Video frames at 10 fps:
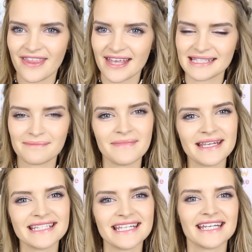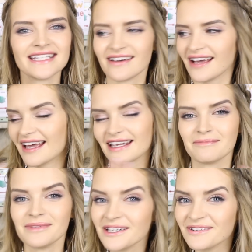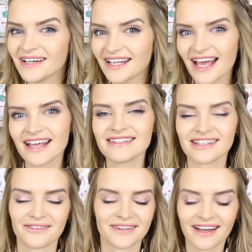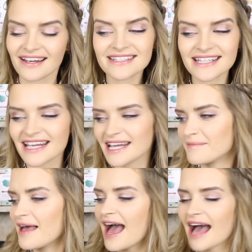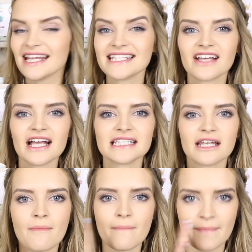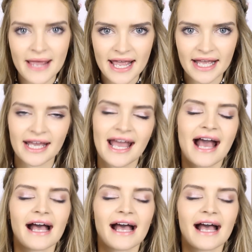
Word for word: this minty duck eggy blue one again to go with the colour scheme, and it's nice and big.